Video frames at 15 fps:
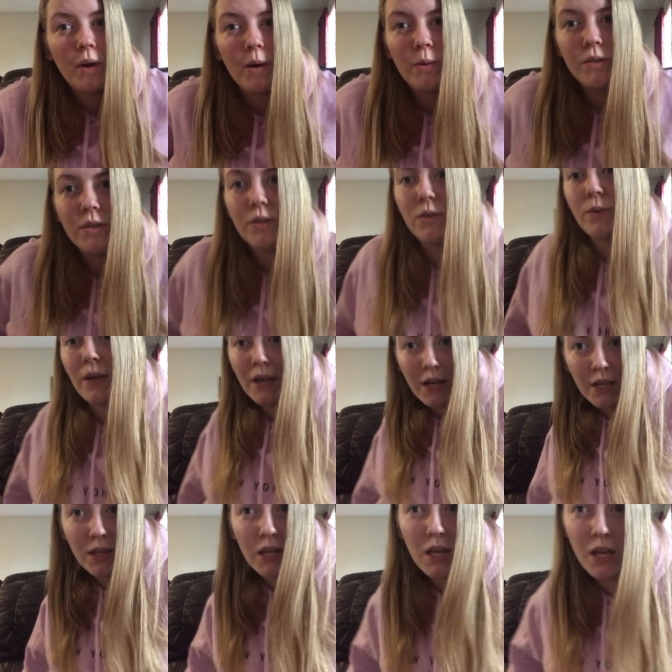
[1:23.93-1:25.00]
I wasn't doing
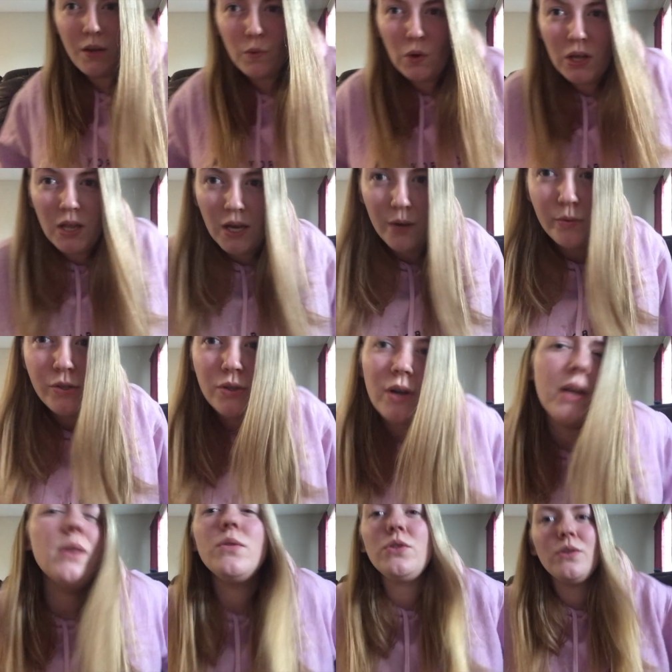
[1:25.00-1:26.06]
anything really. I was
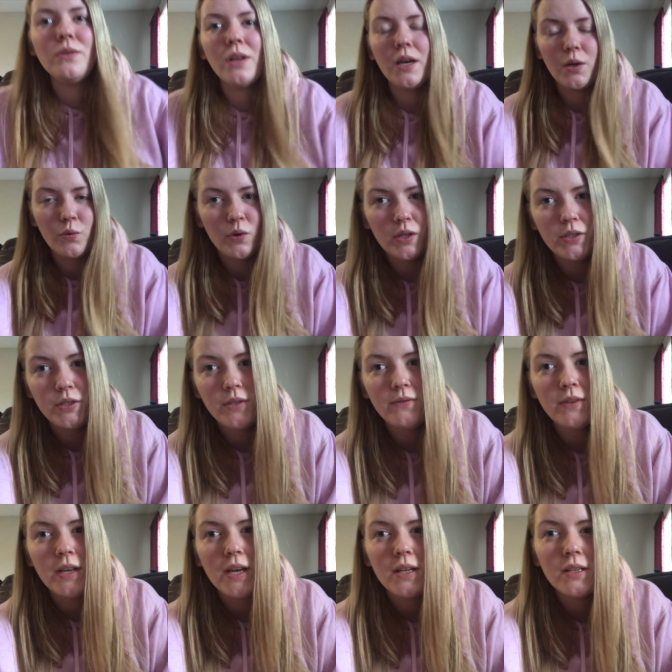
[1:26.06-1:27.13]
trying to do like
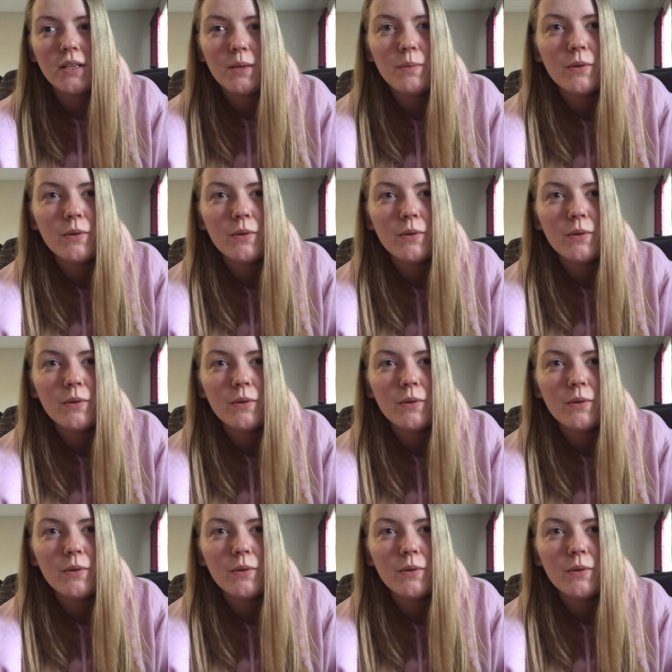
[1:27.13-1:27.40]
relatively healthy,